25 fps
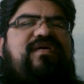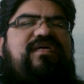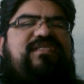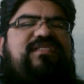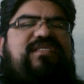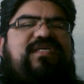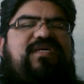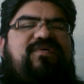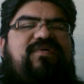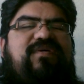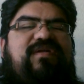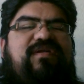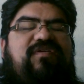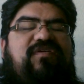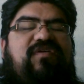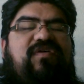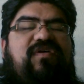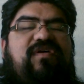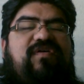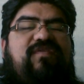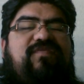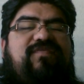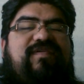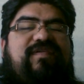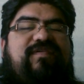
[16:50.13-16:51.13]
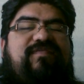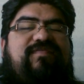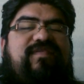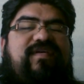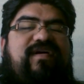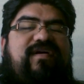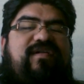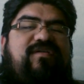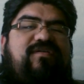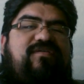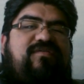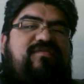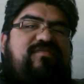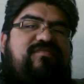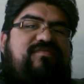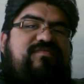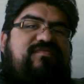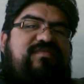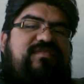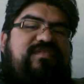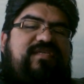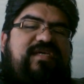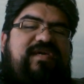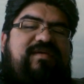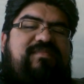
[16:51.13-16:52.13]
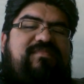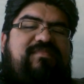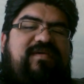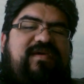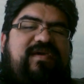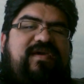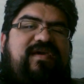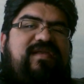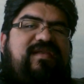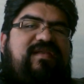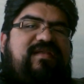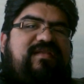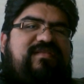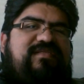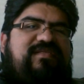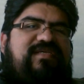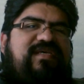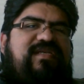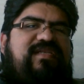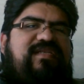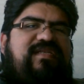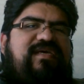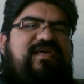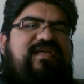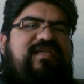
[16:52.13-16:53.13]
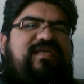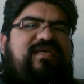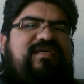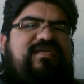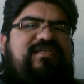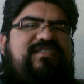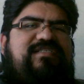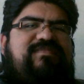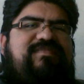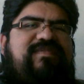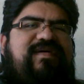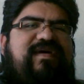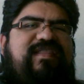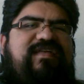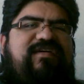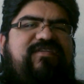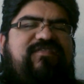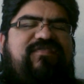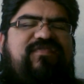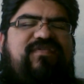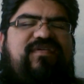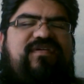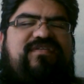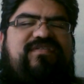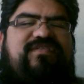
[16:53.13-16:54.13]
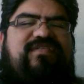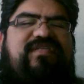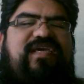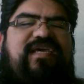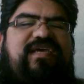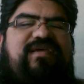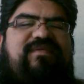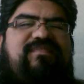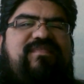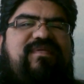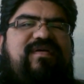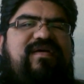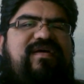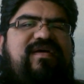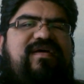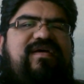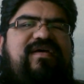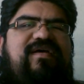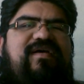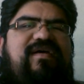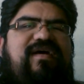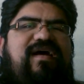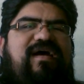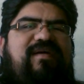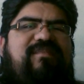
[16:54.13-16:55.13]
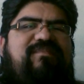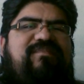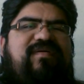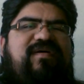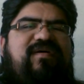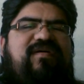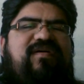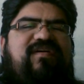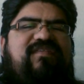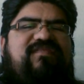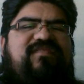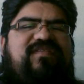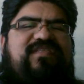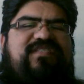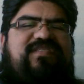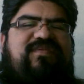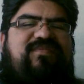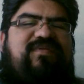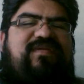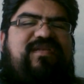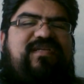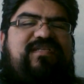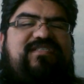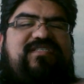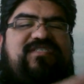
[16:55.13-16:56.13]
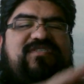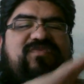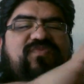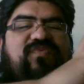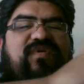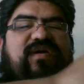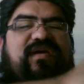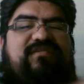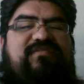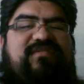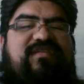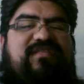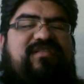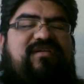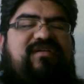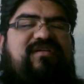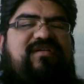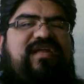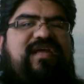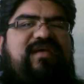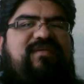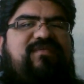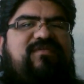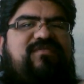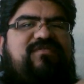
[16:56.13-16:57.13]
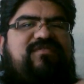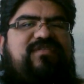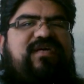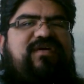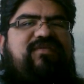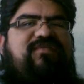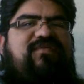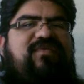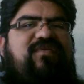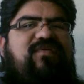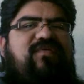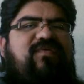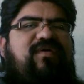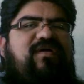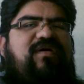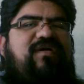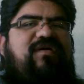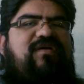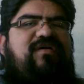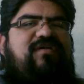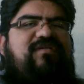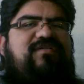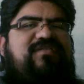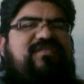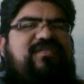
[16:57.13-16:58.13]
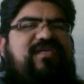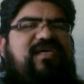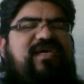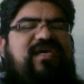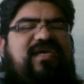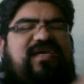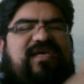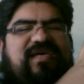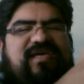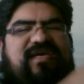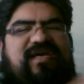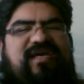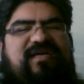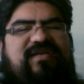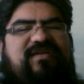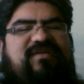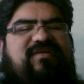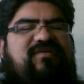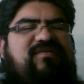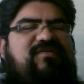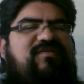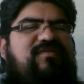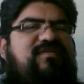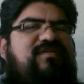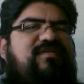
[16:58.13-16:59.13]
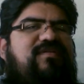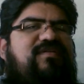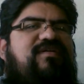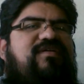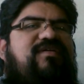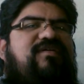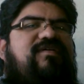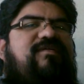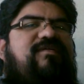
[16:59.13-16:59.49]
I'd say if I know 10 men and 10 ladies by their first name, I'm better off than someone that just waves at their neighbor driving to work or just, hey, how you doing?